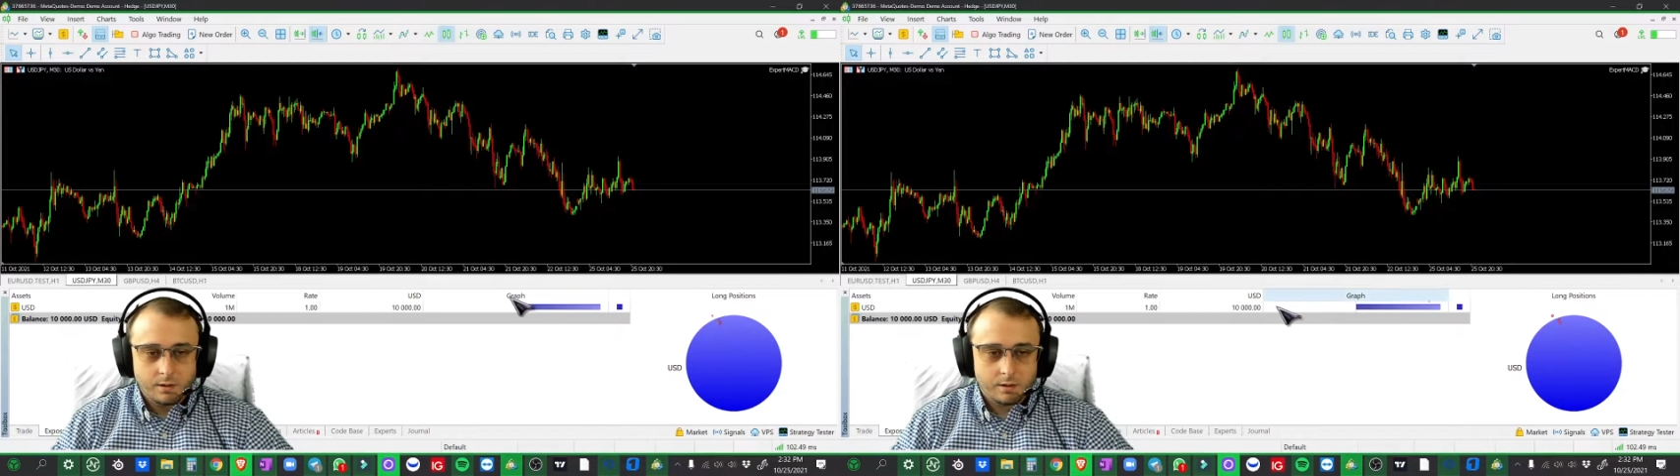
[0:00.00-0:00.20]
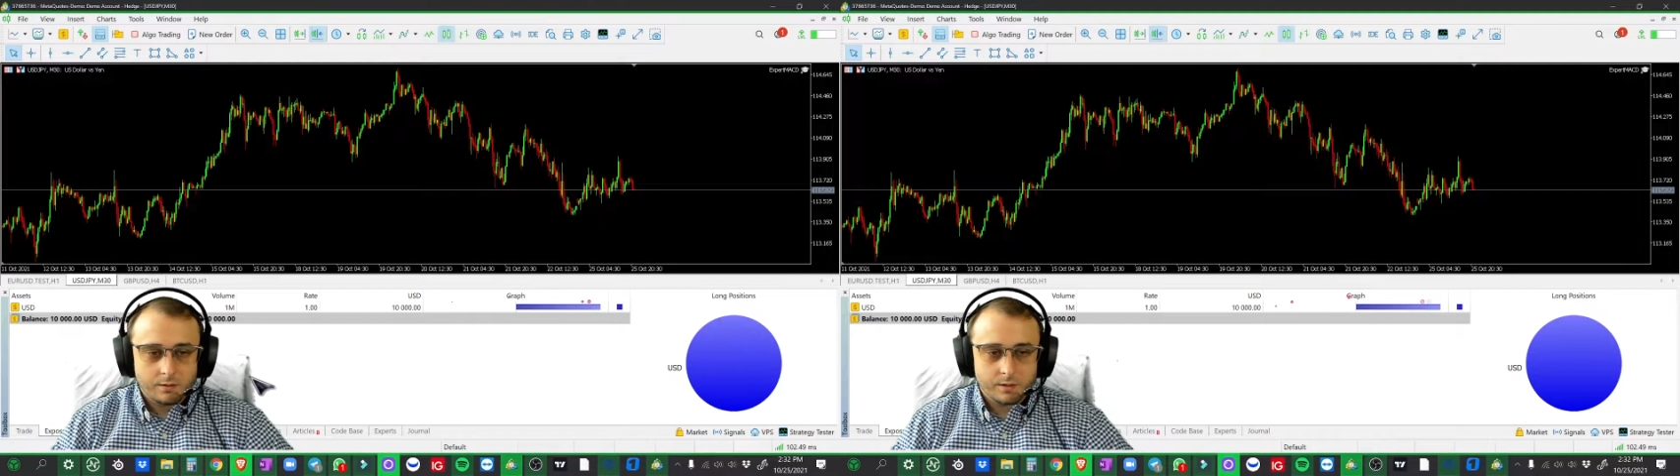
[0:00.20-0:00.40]

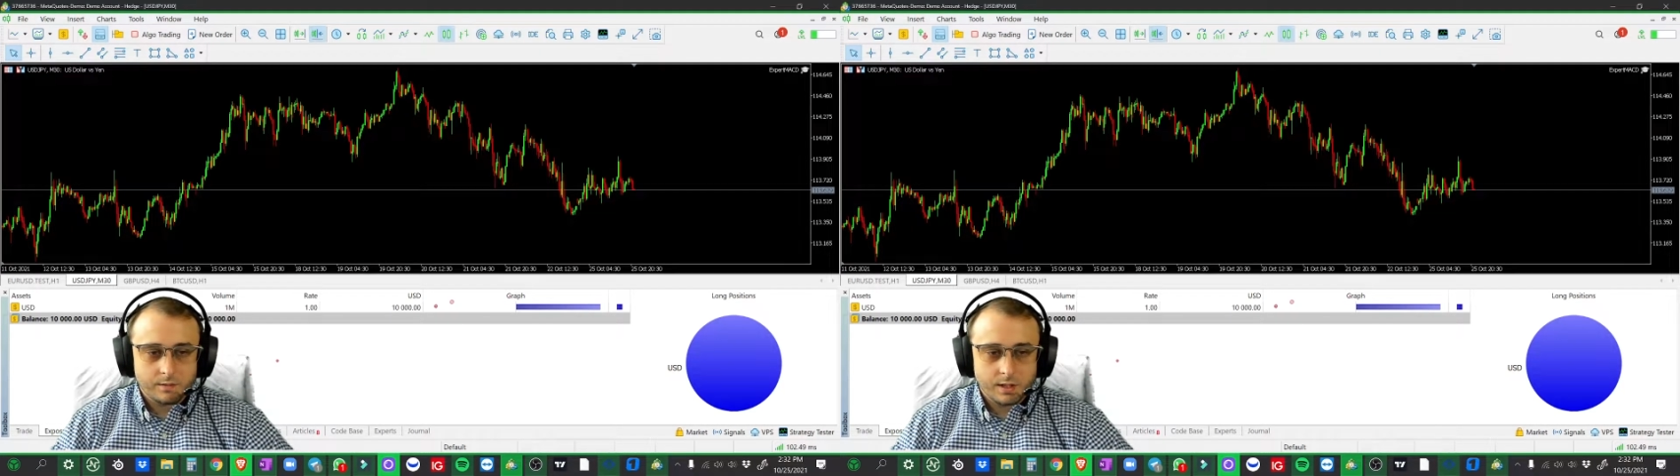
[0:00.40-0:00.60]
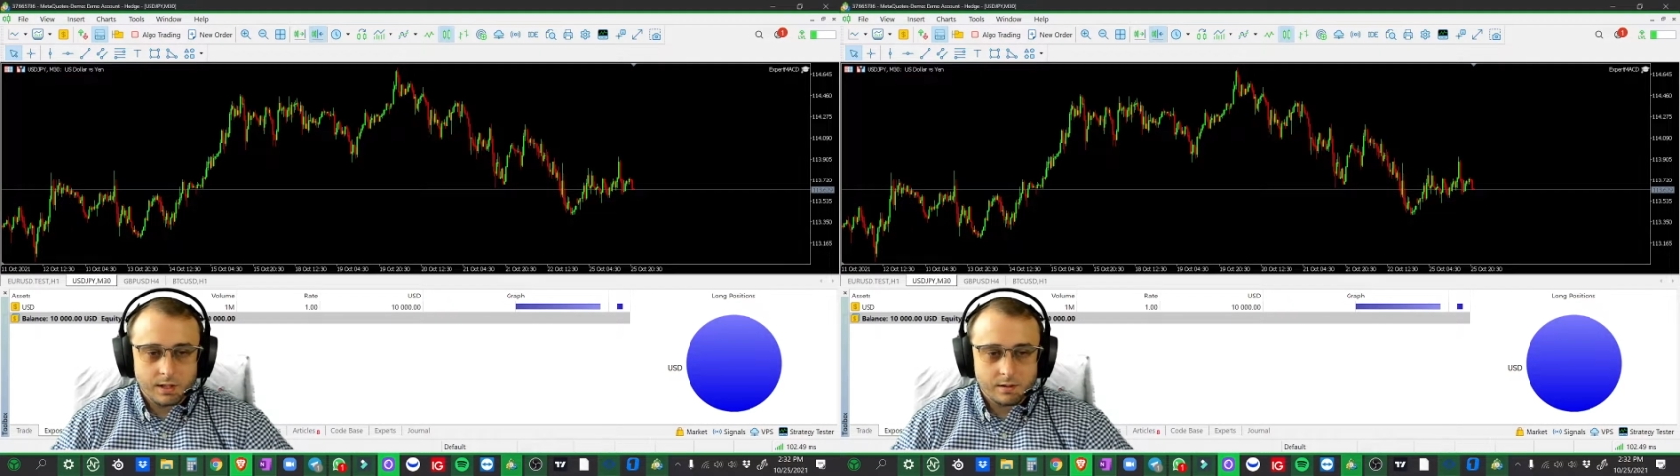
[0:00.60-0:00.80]
all the
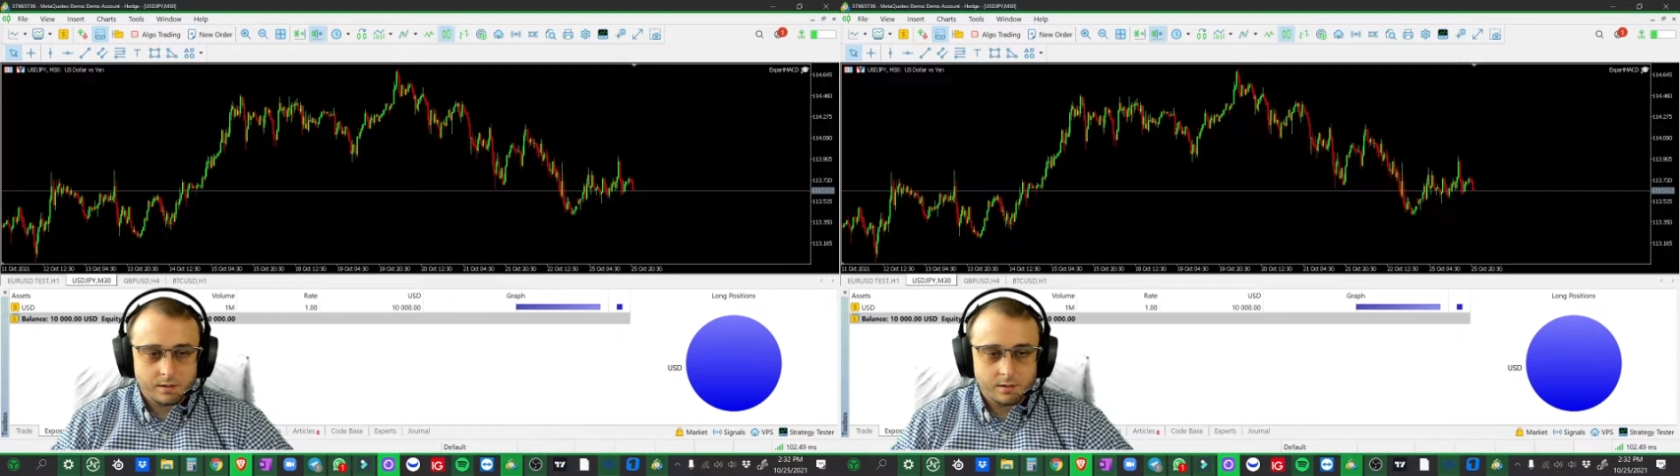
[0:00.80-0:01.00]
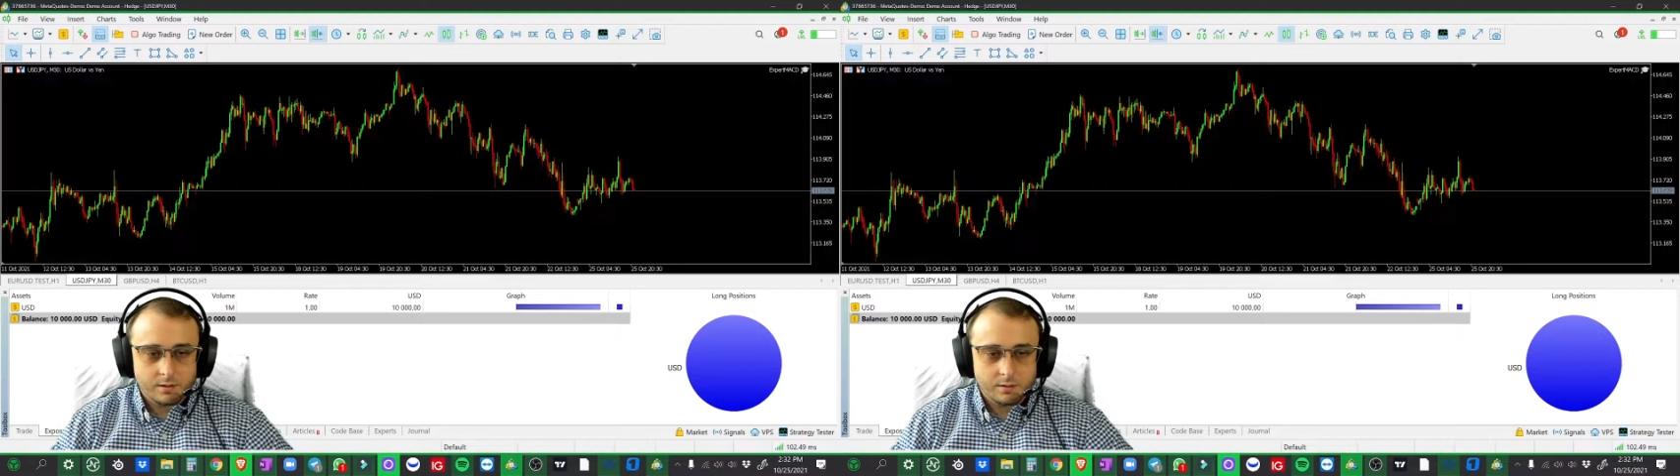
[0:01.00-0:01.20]
different
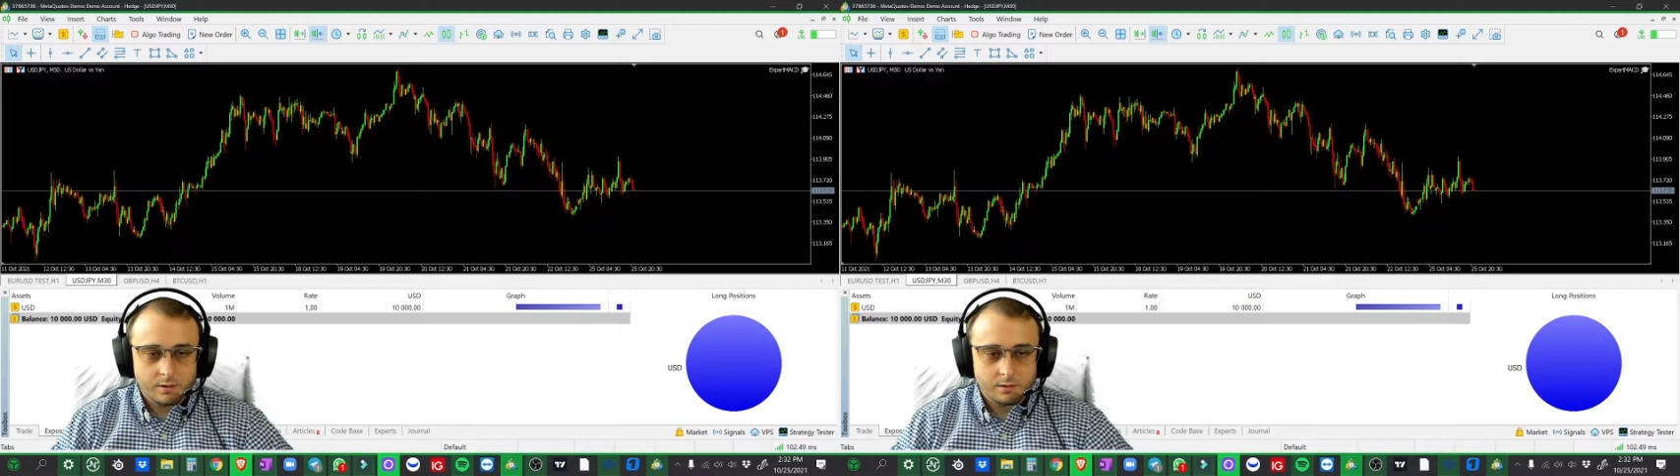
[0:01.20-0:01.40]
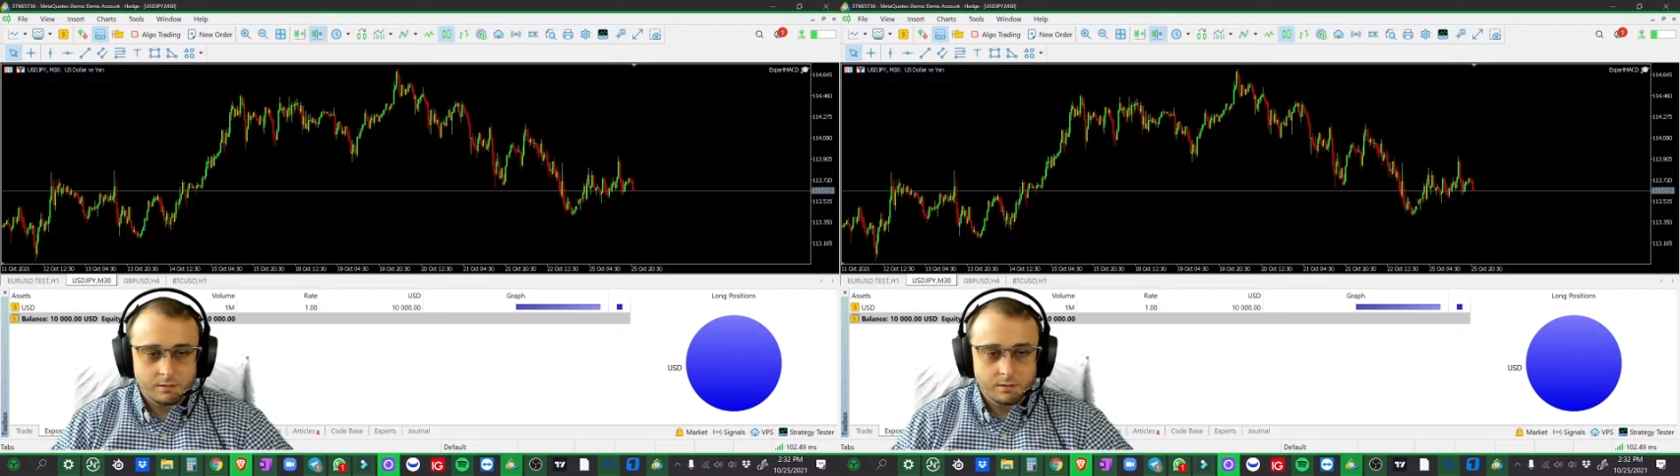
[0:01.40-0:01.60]
assets that you're
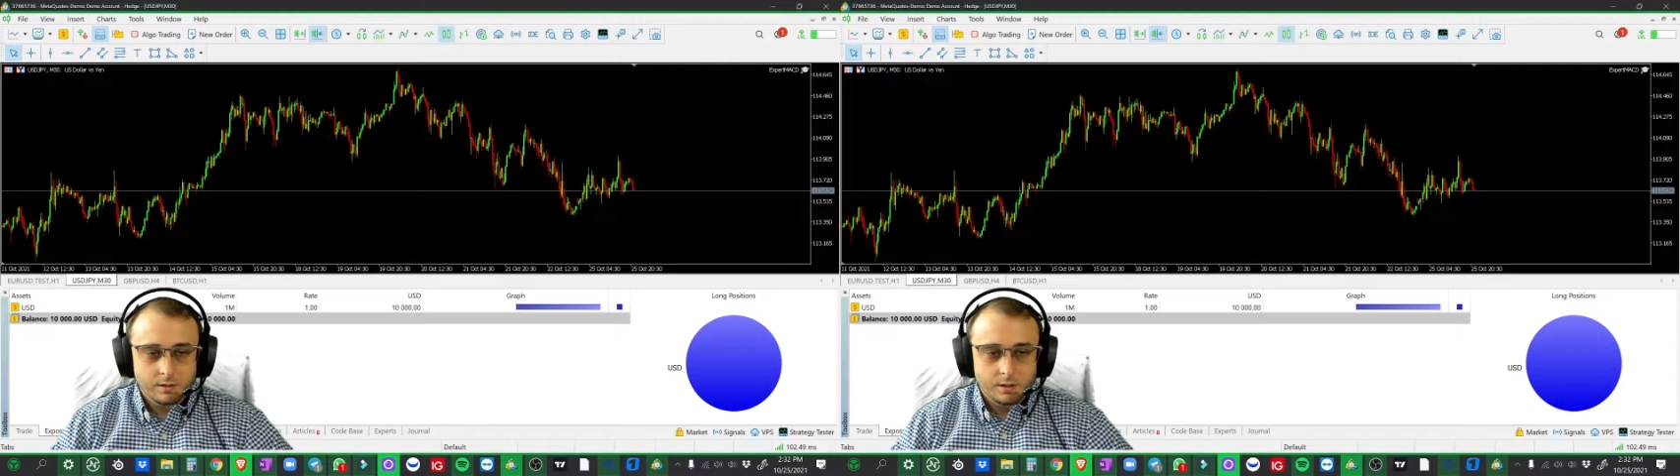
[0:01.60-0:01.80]
in.